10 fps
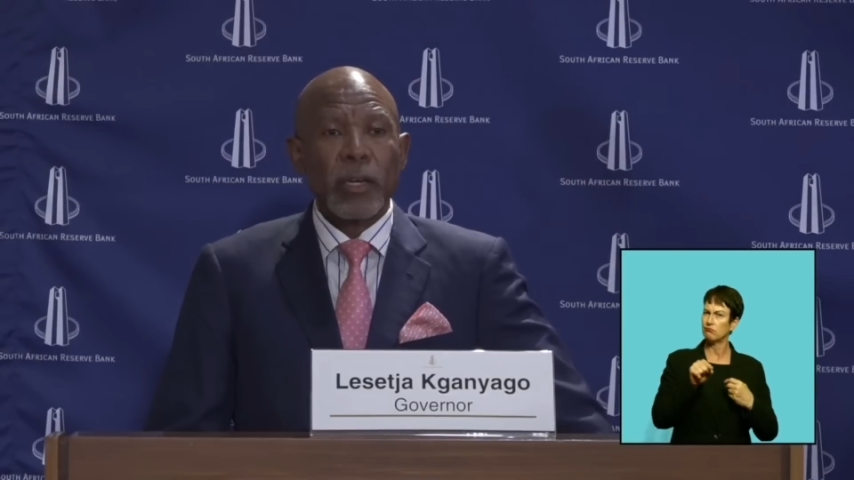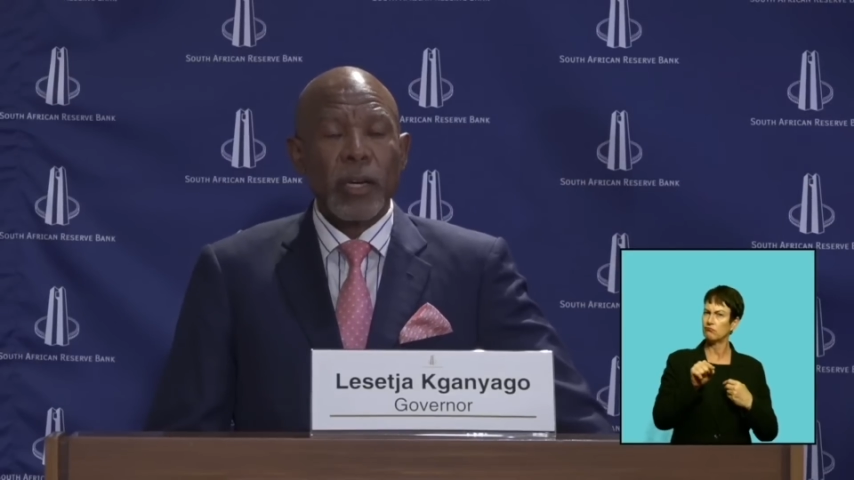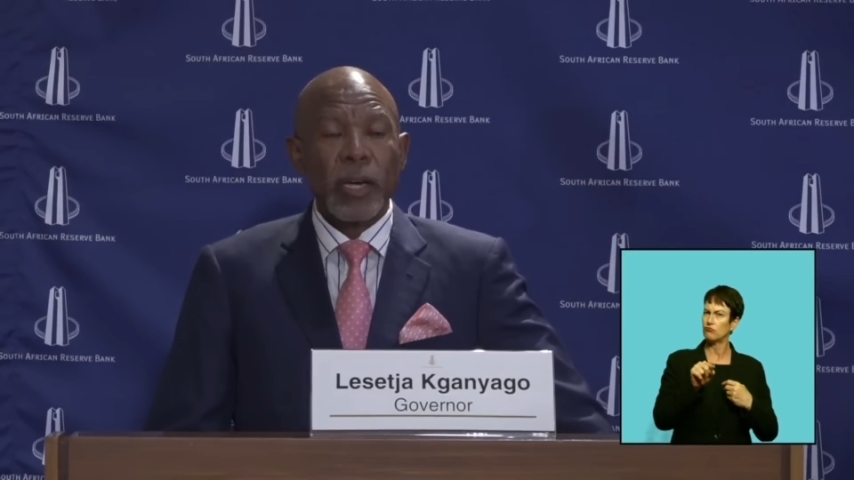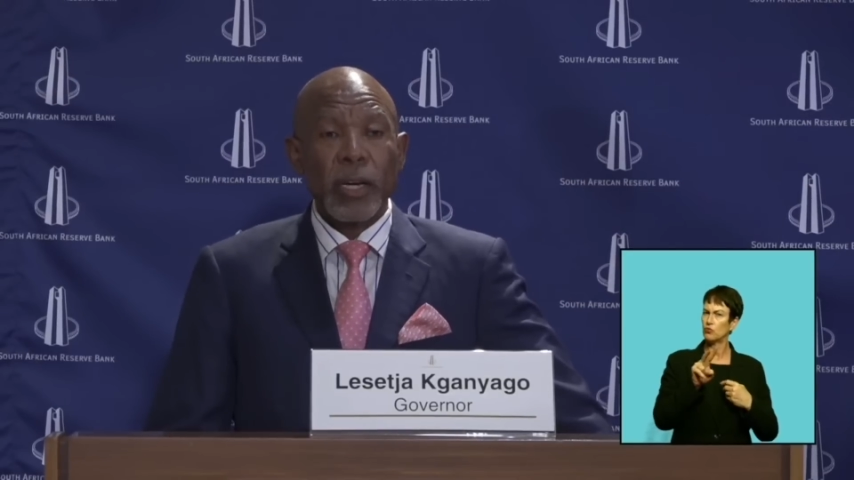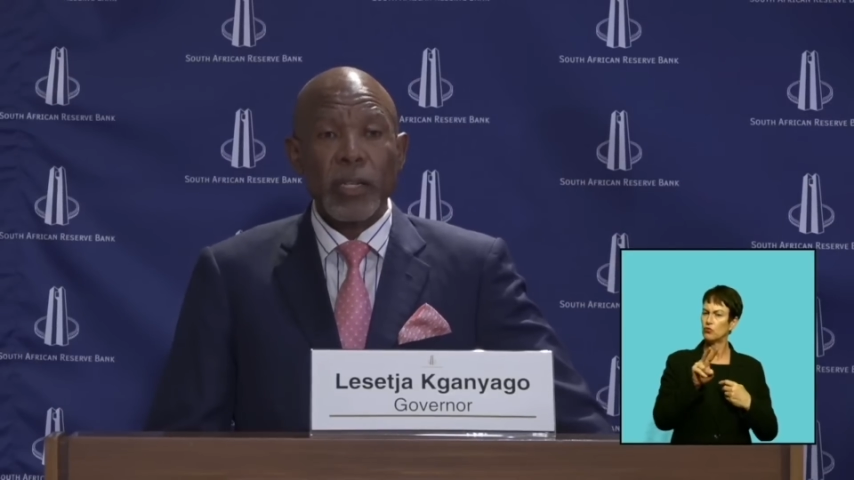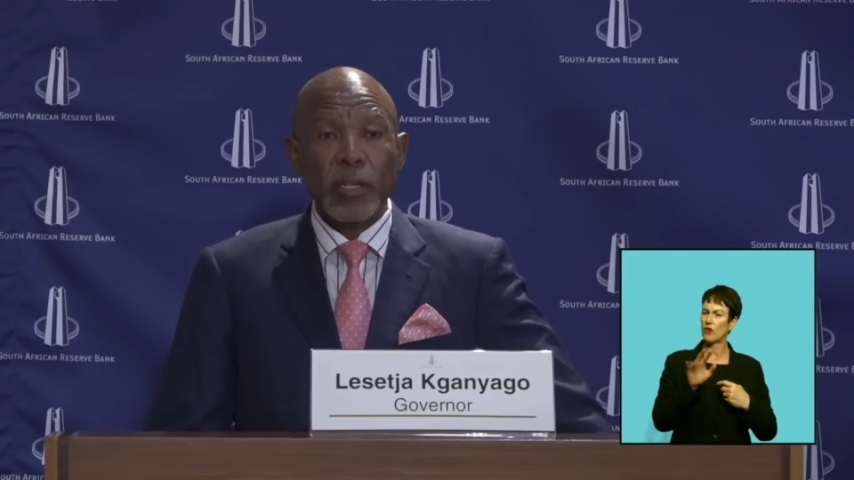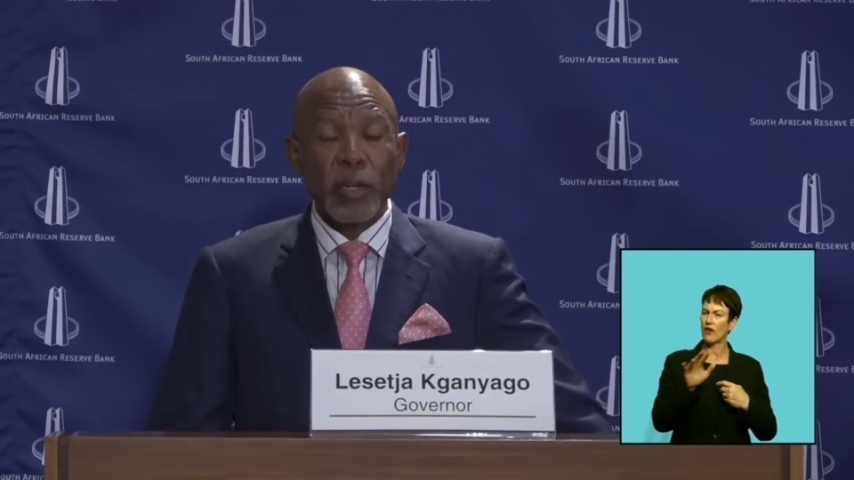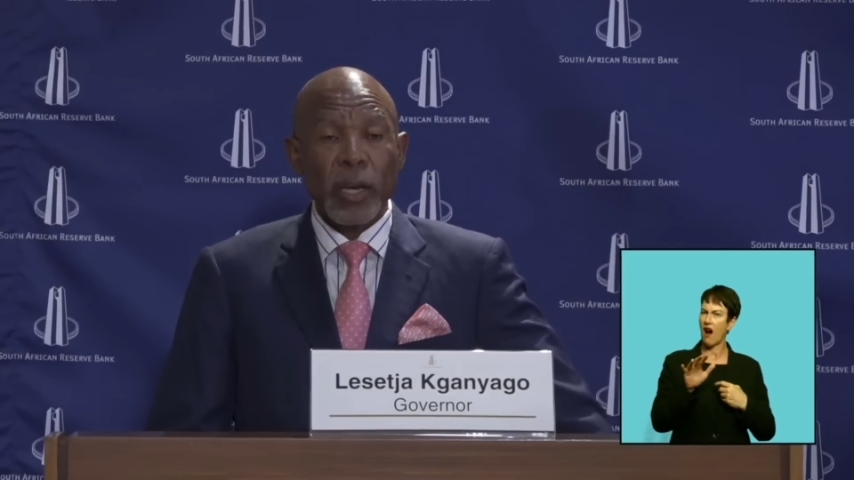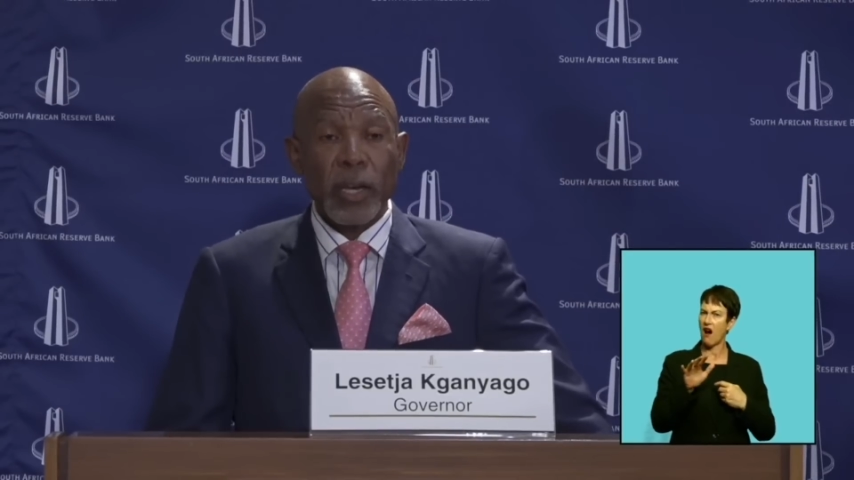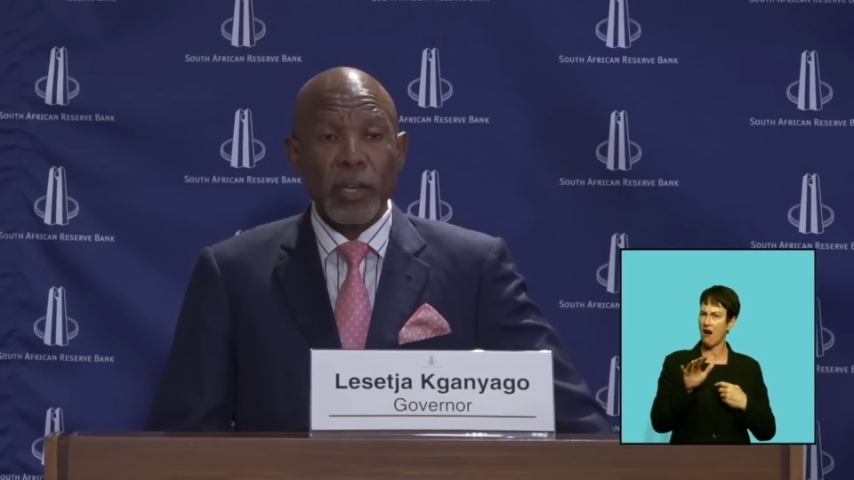And
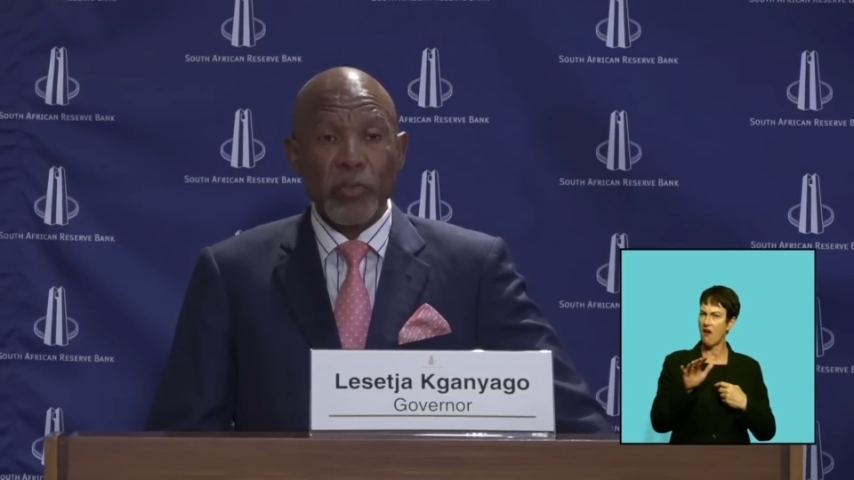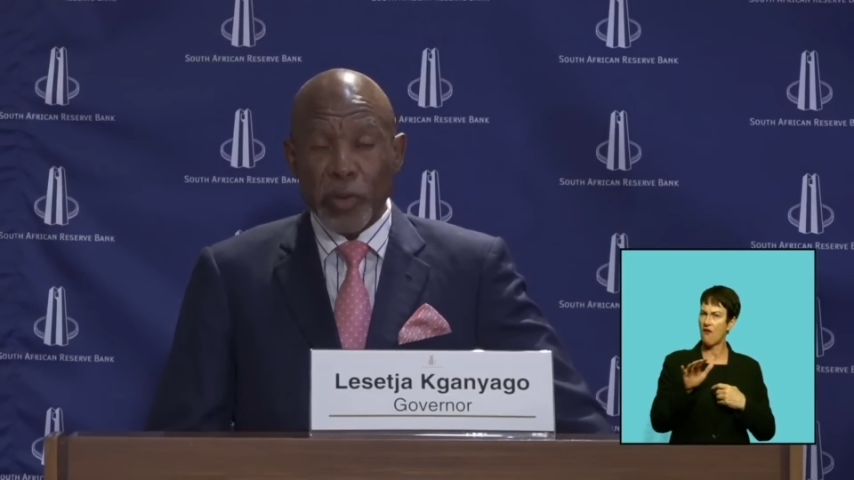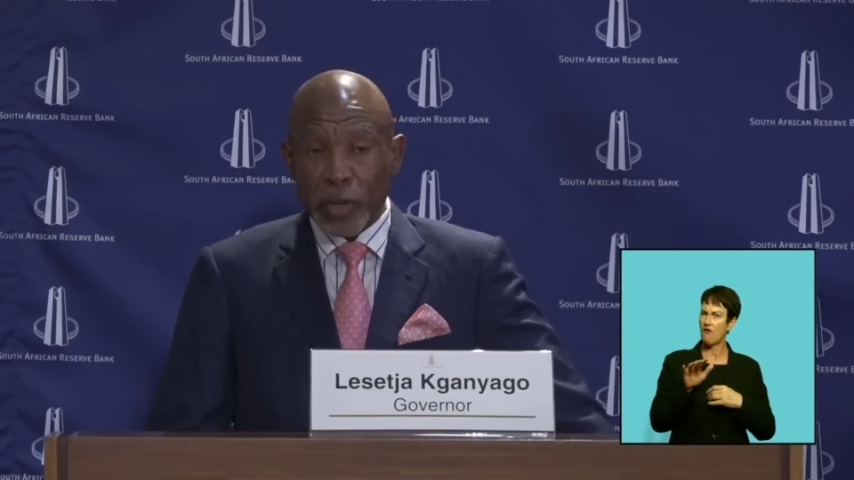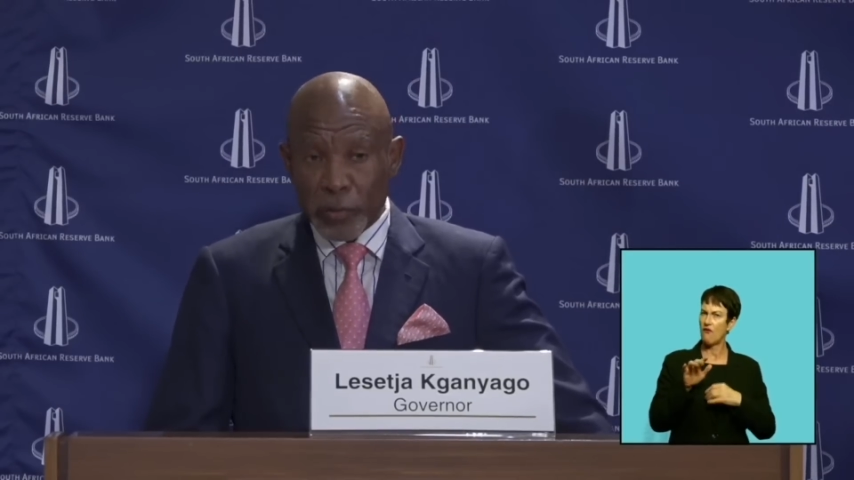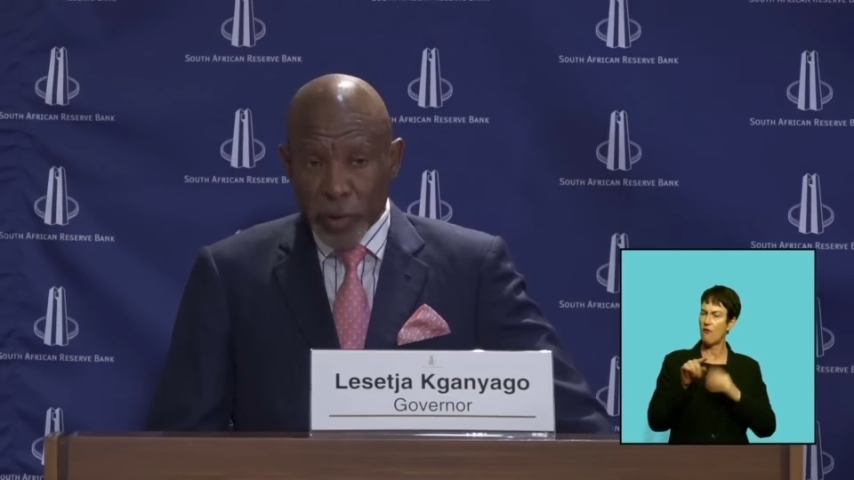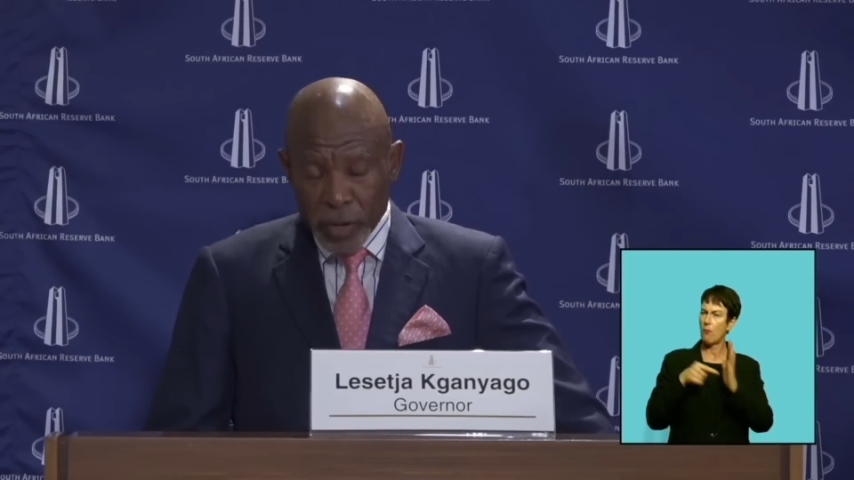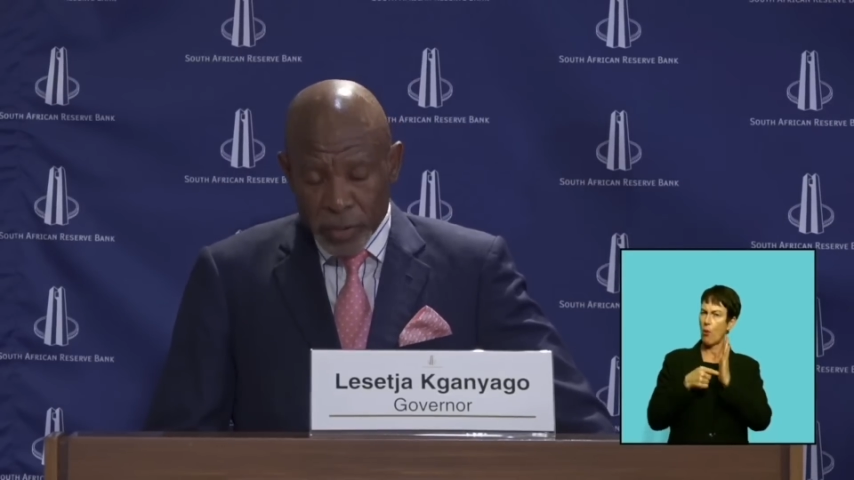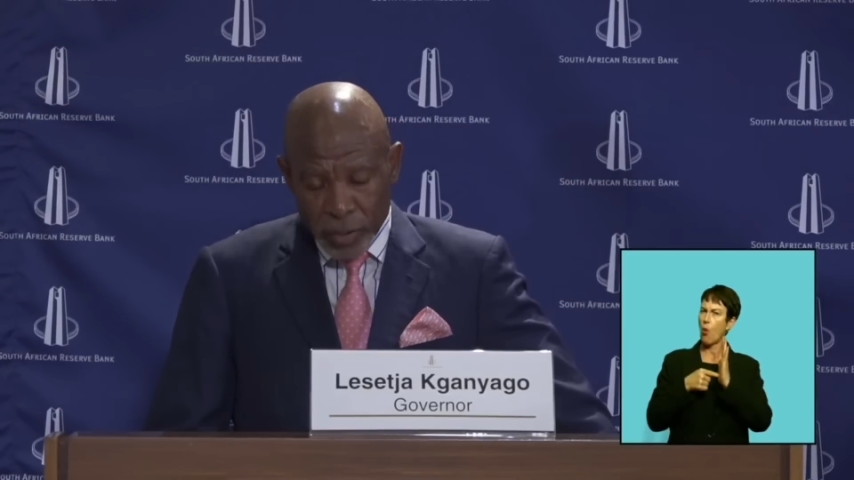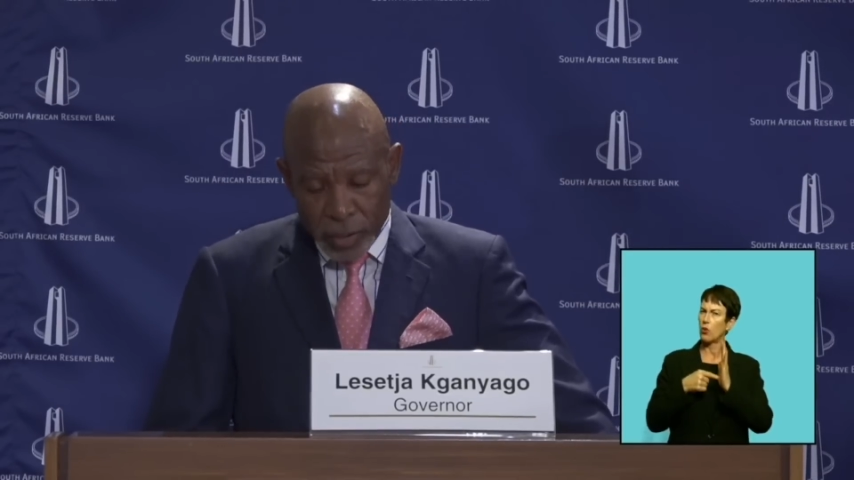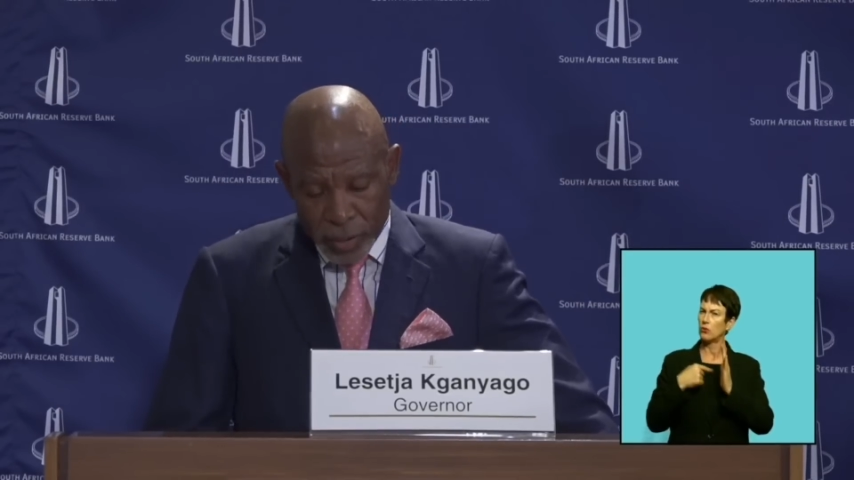
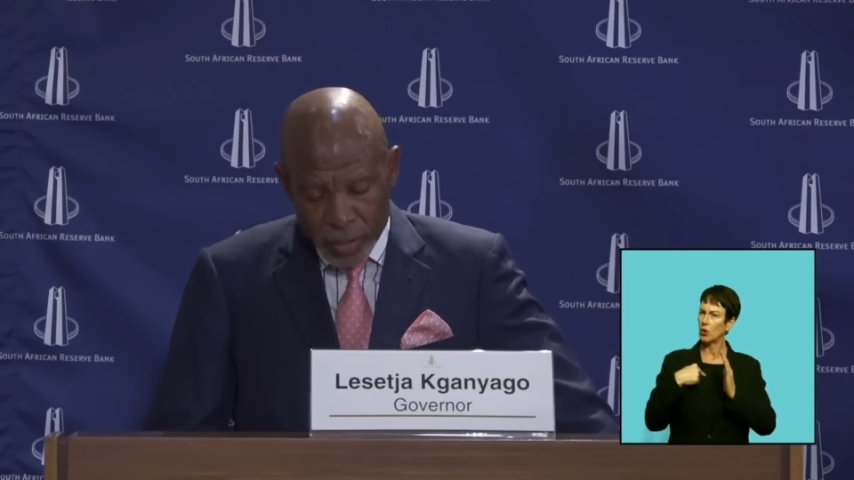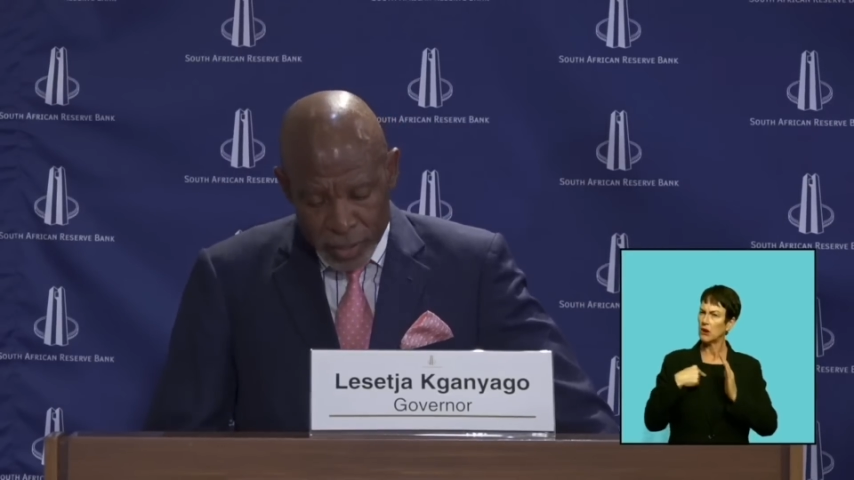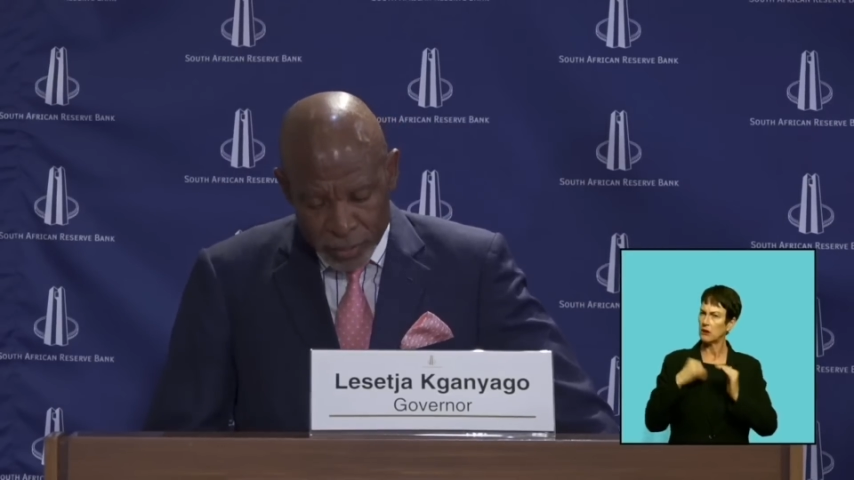in